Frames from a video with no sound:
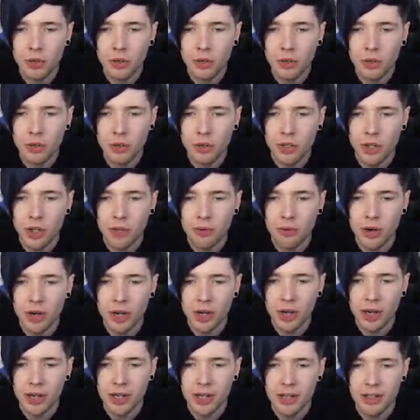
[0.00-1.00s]
Oh, you're
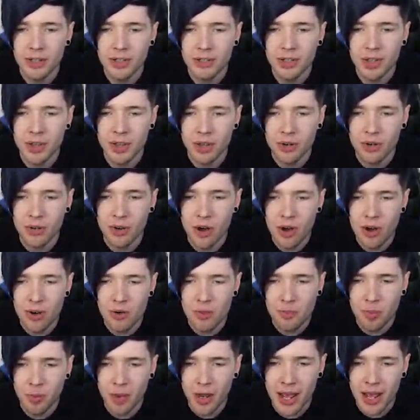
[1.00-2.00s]
running into the
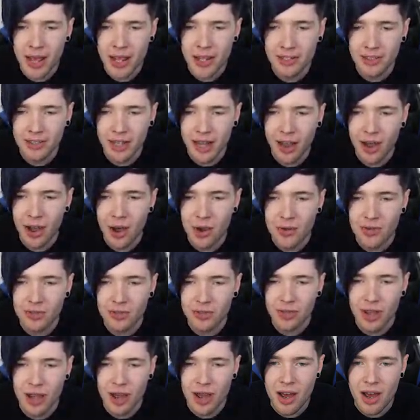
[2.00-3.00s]
wrong place. Hello,
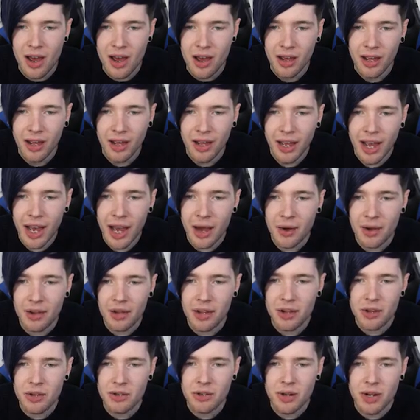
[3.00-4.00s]
sir. How are
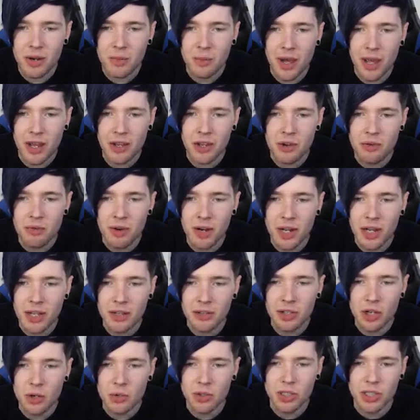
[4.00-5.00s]
you doing? Where are you
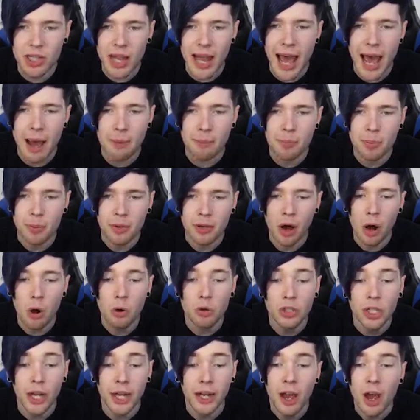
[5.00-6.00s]
running to? Slap!
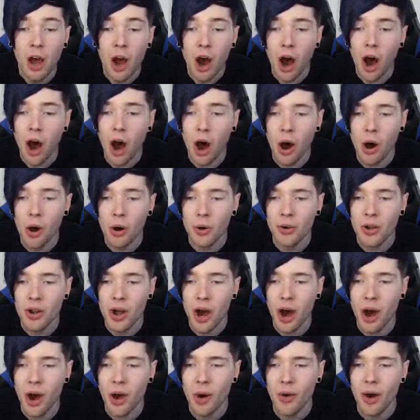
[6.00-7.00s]
Oh, oh
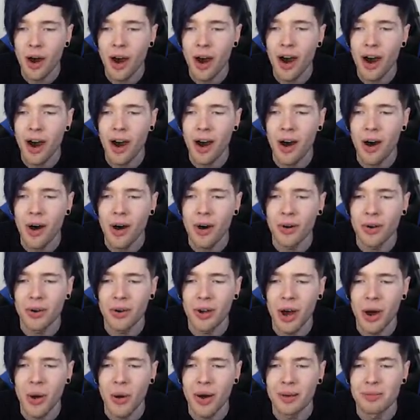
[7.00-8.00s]
no. Oh
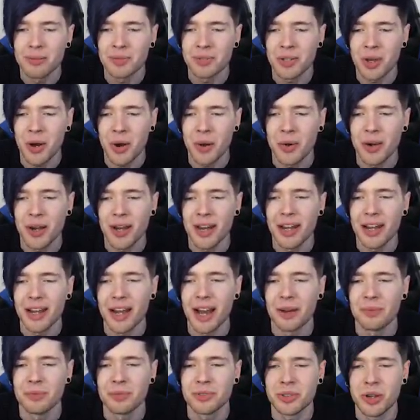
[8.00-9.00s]
no, I'm sorry.
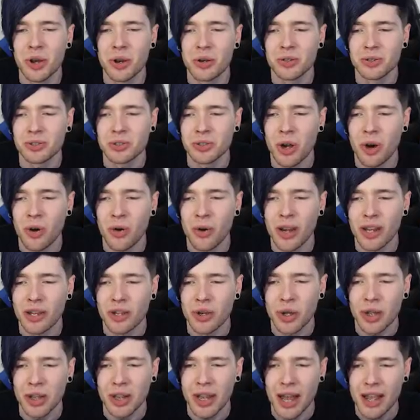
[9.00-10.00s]
I'm so sorry.
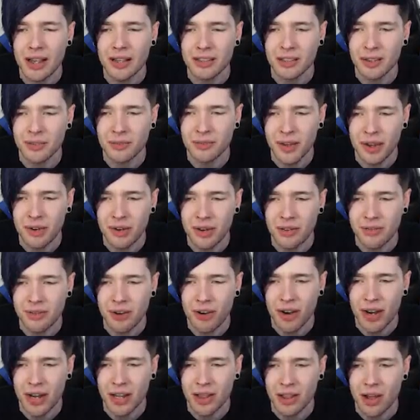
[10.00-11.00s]
Your legs are very,
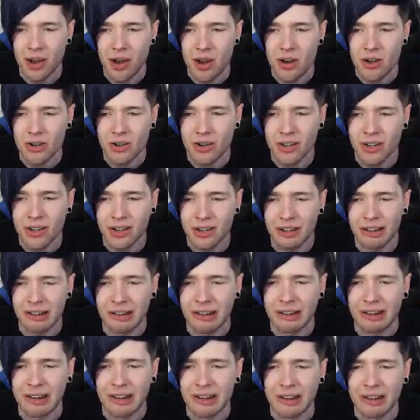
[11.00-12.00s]
very long.
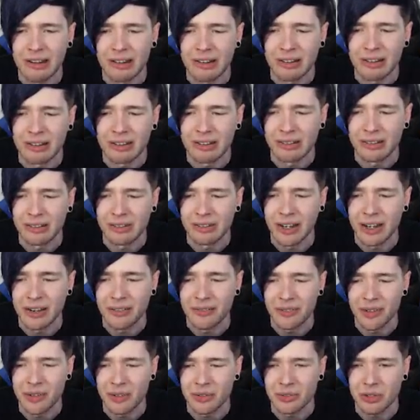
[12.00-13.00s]
Oh,
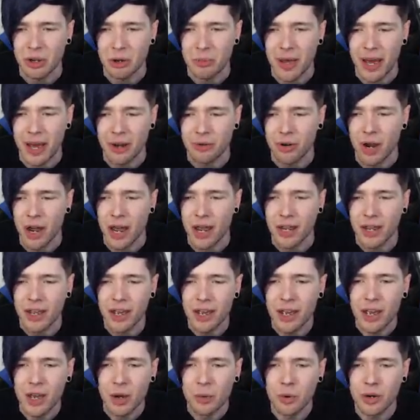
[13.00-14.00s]
I feel so bad. Right,
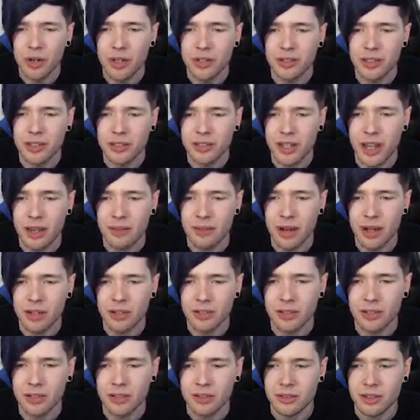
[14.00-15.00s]
what does this give
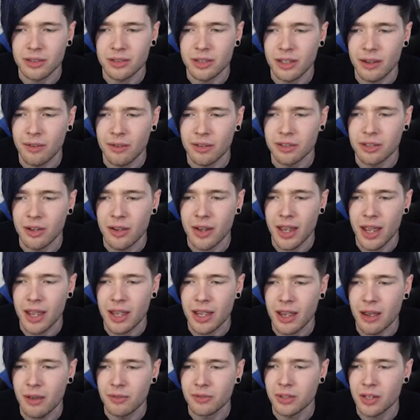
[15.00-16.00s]
us? Does it give us something?
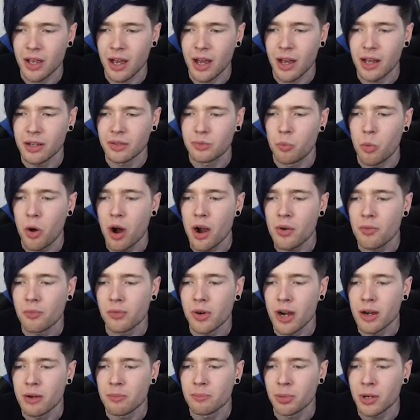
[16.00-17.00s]
It gives us one
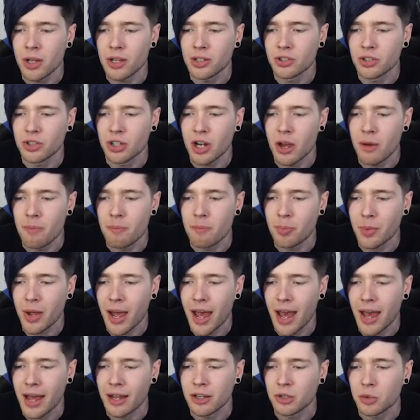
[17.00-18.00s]
run plus jump
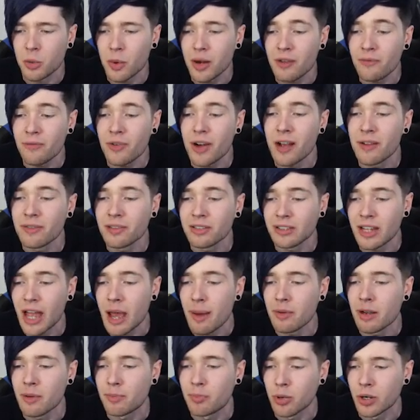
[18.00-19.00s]
and 25
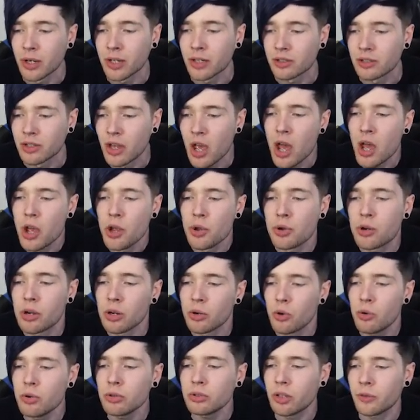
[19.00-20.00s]
stamina points. You
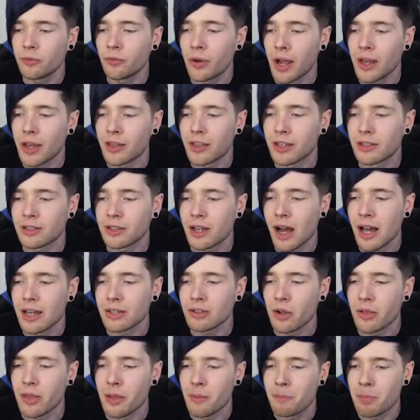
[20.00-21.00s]
can also find these
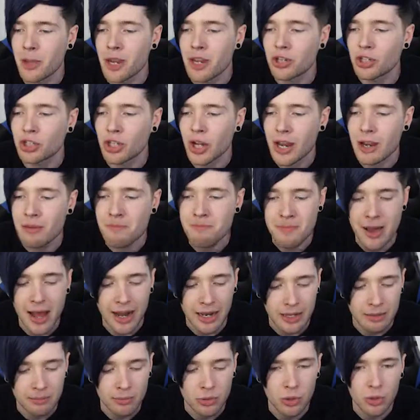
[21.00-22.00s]
guys on the beach in
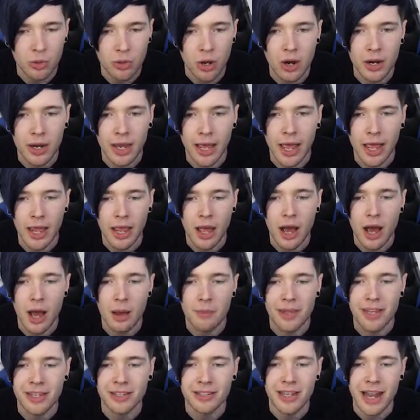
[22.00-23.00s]
Malibu. Okay,
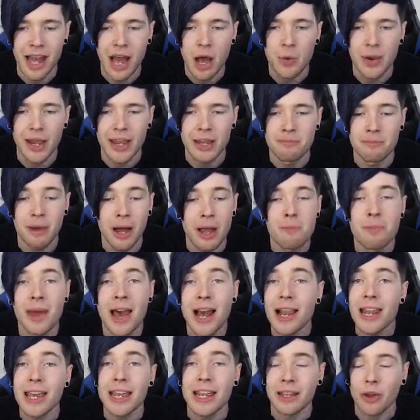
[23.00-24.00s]
um, he's now in my
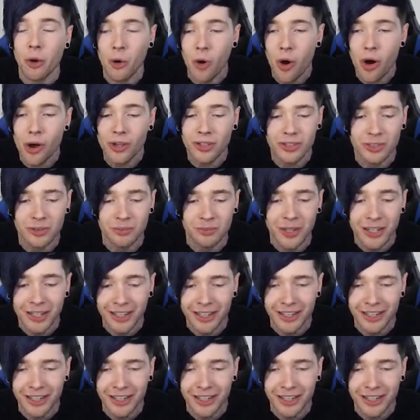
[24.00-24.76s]
belly. Awesome.